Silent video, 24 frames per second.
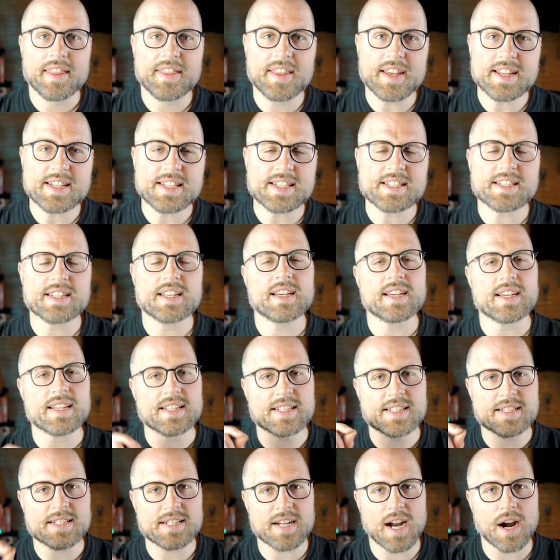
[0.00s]
This
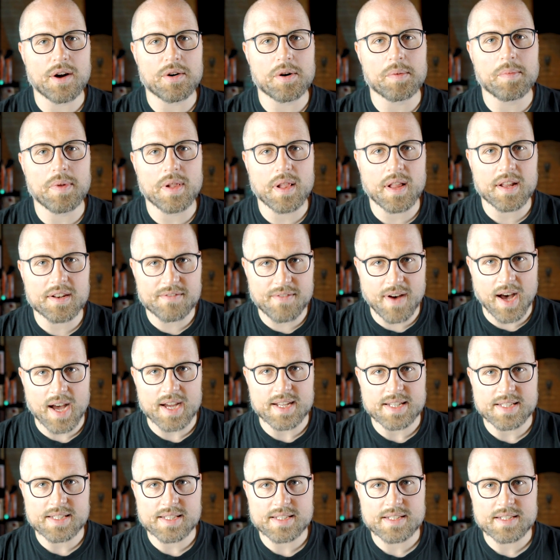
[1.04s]
is terrible
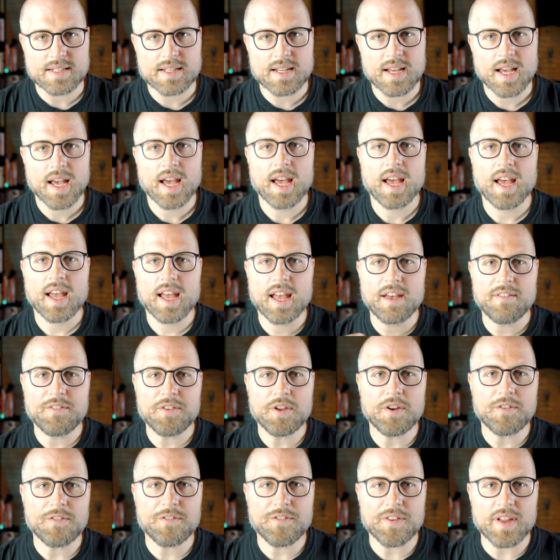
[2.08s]
advice. If
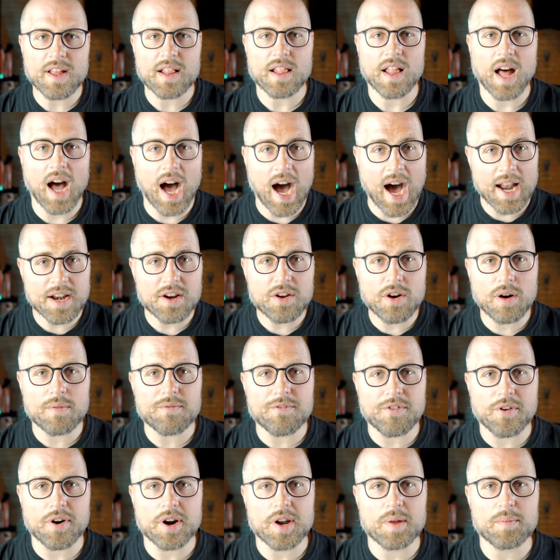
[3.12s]
you feel
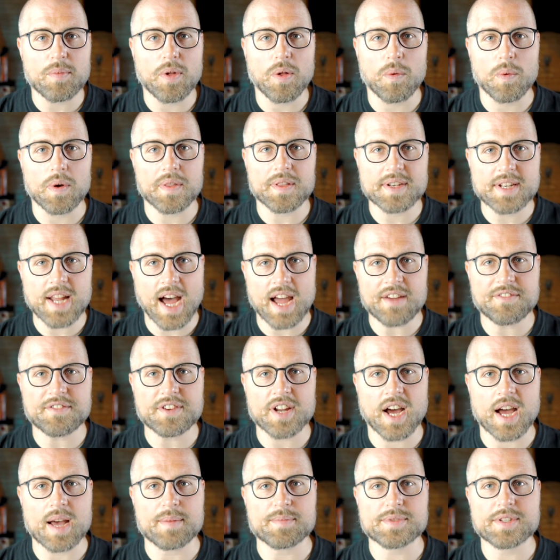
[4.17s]
uncomfortable with dive
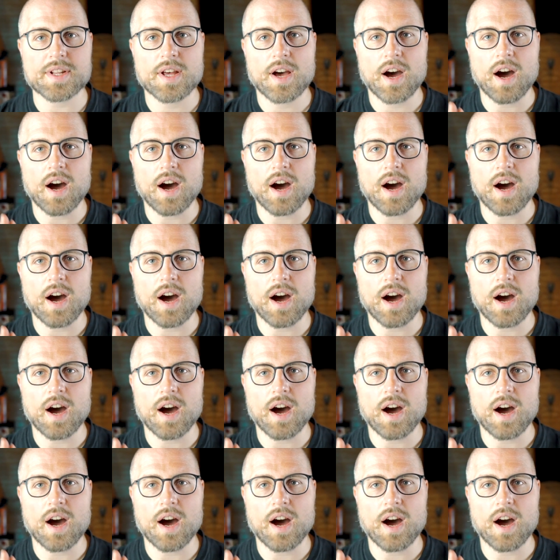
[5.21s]
times